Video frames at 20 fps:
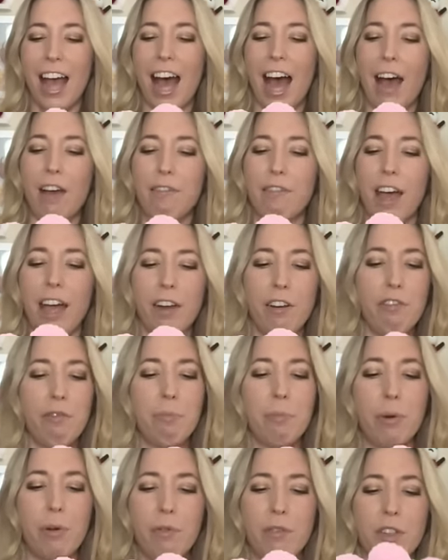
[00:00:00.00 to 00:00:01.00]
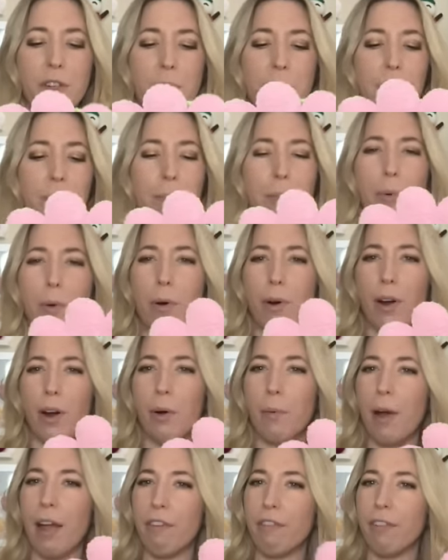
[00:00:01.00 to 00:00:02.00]
I've kind of moved more
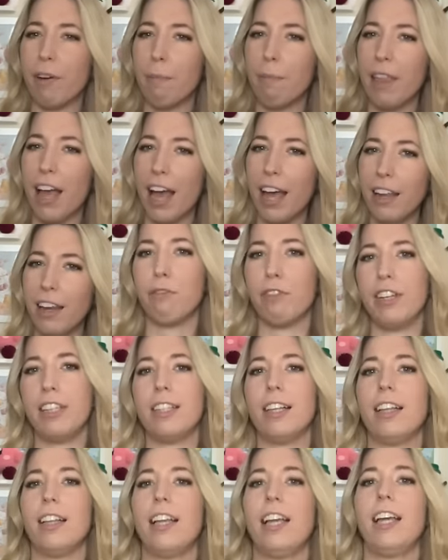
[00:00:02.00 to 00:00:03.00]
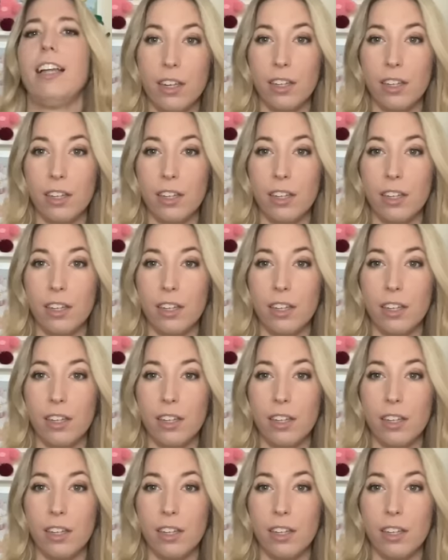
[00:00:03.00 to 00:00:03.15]
away from that recently